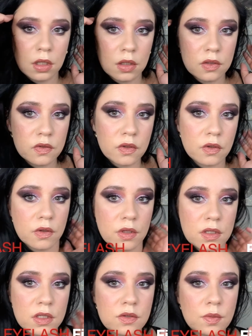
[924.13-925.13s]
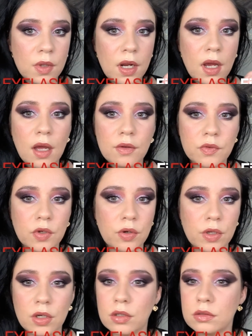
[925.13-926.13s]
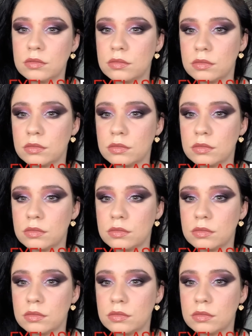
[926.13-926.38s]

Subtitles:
So this is what I have going on.